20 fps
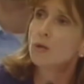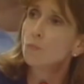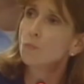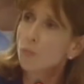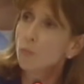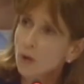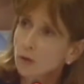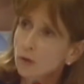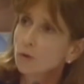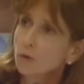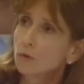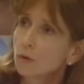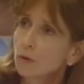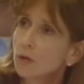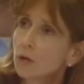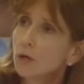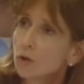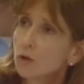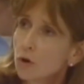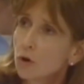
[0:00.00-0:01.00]
We will
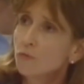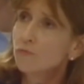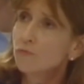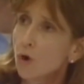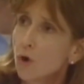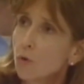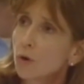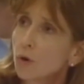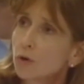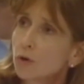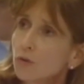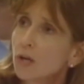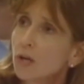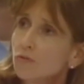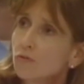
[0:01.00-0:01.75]
go forward